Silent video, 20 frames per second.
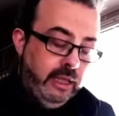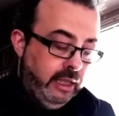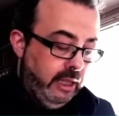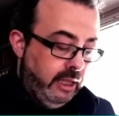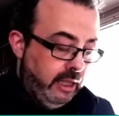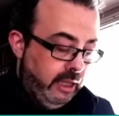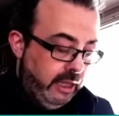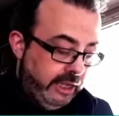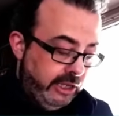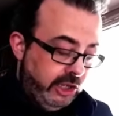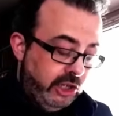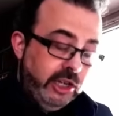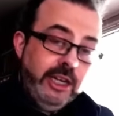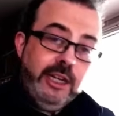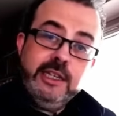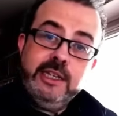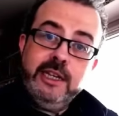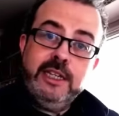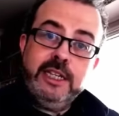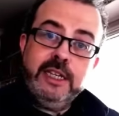And she
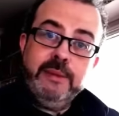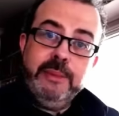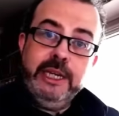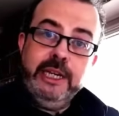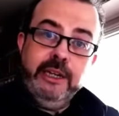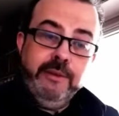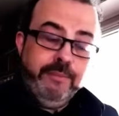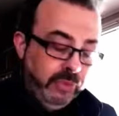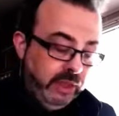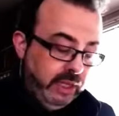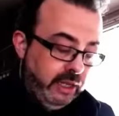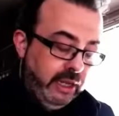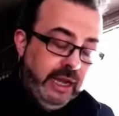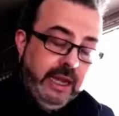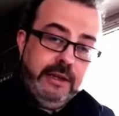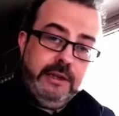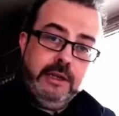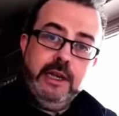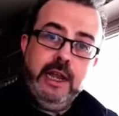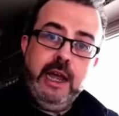said to me, "I
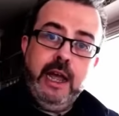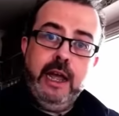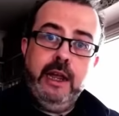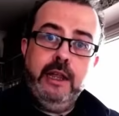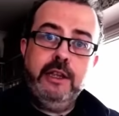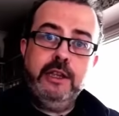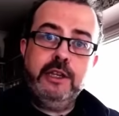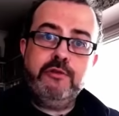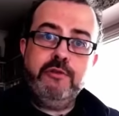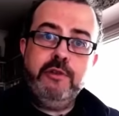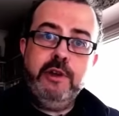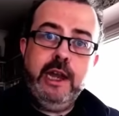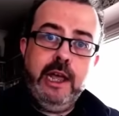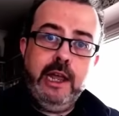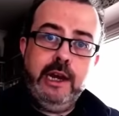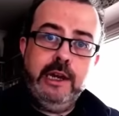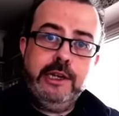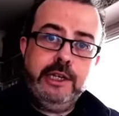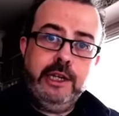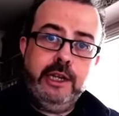deny this
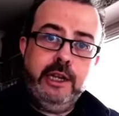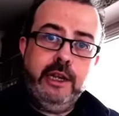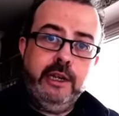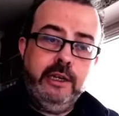reality,